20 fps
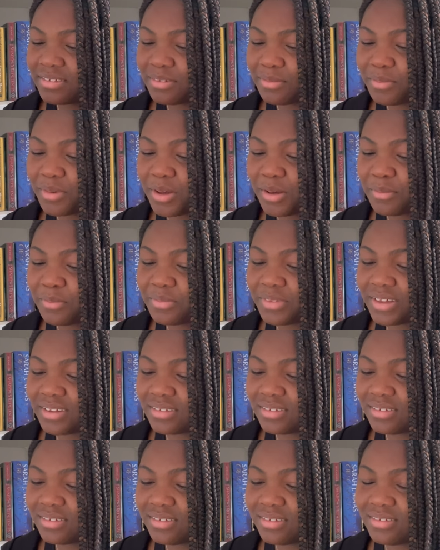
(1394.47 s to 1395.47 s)
them up.
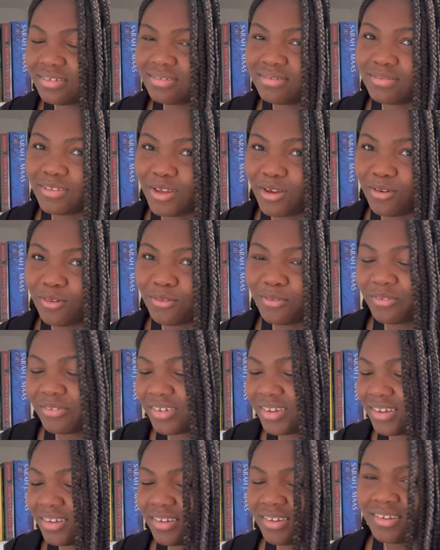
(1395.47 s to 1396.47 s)
That's no.
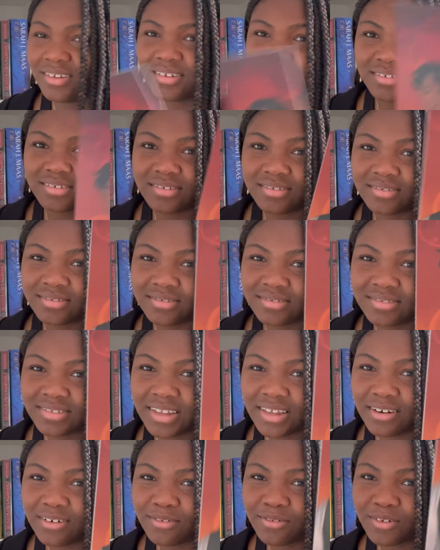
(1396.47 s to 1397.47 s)

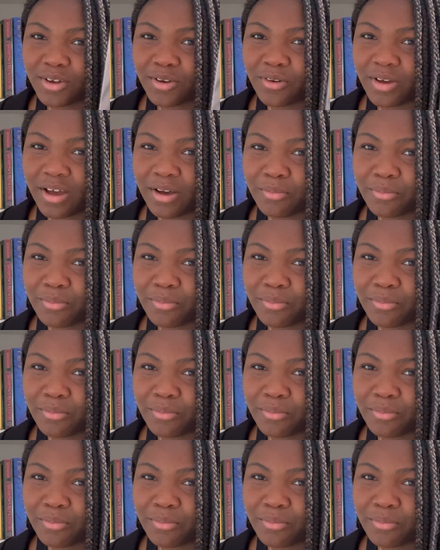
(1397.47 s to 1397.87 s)
They don't know how